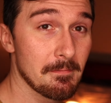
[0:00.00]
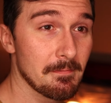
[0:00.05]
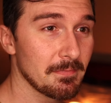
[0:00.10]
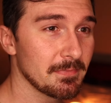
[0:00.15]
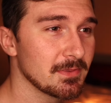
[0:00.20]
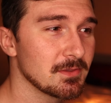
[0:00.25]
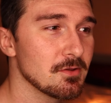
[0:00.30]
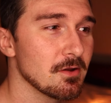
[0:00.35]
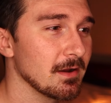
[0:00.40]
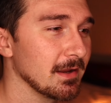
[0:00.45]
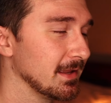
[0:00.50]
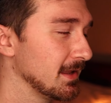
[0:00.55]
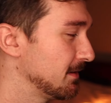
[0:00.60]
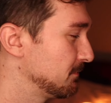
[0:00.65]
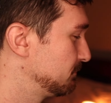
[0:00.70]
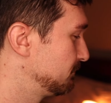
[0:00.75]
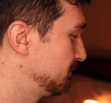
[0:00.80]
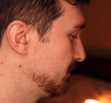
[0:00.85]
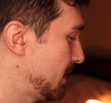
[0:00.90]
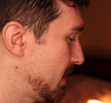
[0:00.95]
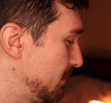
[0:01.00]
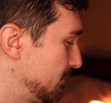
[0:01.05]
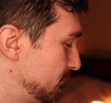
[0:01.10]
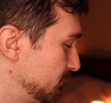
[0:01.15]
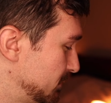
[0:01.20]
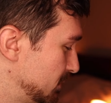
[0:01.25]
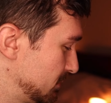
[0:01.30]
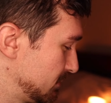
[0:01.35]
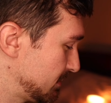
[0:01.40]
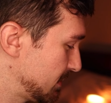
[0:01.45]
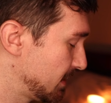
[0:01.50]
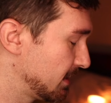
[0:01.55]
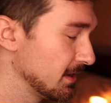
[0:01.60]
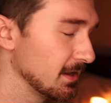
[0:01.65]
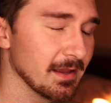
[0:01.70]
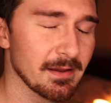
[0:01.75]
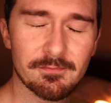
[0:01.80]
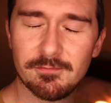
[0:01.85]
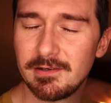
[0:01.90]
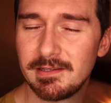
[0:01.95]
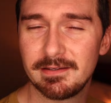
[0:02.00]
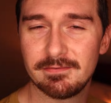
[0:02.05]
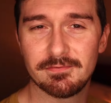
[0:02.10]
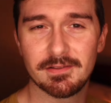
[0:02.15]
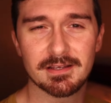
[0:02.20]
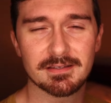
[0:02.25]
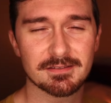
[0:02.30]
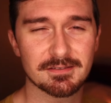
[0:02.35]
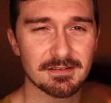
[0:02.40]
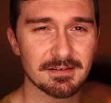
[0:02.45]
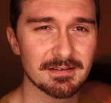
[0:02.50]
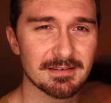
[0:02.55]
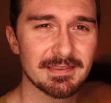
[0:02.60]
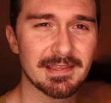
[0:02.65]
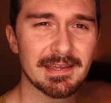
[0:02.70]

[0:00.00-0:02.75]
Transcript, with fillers: Sorry, I'm just, I'm really flustered.